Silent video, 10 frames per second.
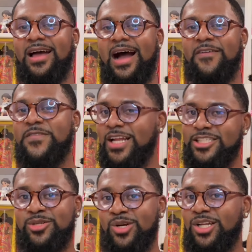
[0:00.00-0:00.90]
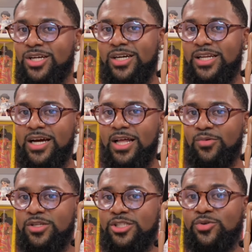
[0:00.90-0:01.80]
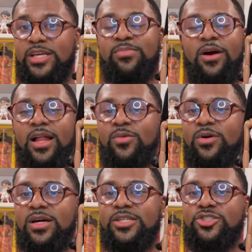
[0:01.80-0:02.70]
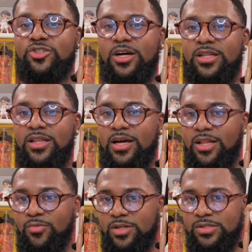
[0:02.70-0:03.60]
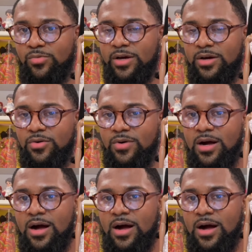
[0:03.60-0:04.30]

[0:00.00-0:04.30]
I feel like she would have looked good in the other ones too. And he probably would have constructed the other ones well.